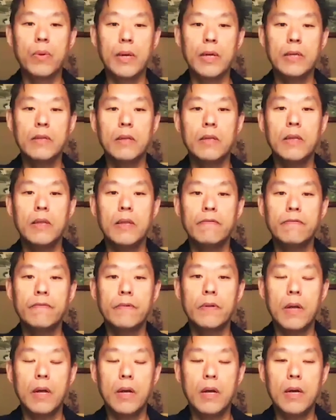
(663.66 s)
live
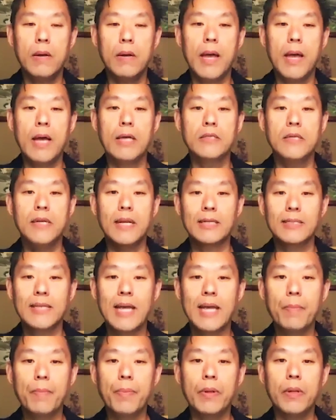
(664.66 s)
as an
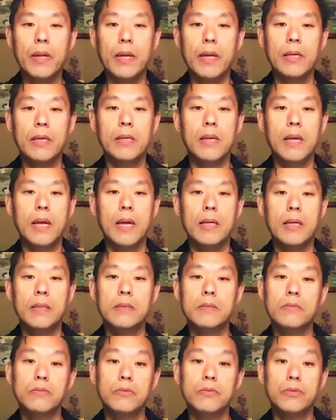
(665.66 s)
example, and
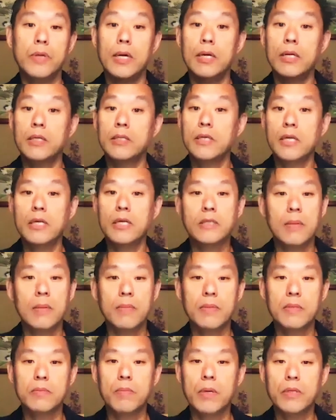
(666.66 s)
try to teach them
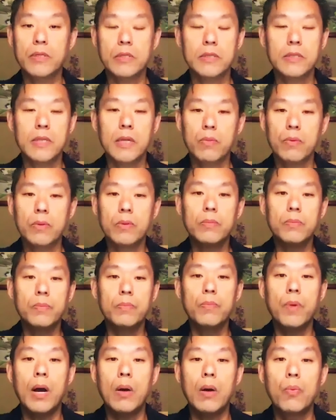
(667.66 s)
as much as they
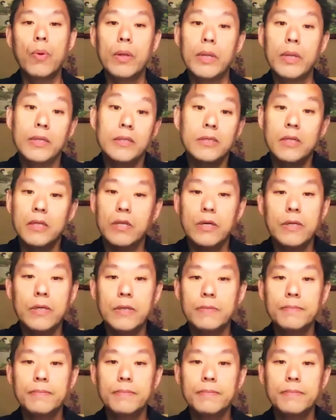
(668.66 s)
are willing to learn.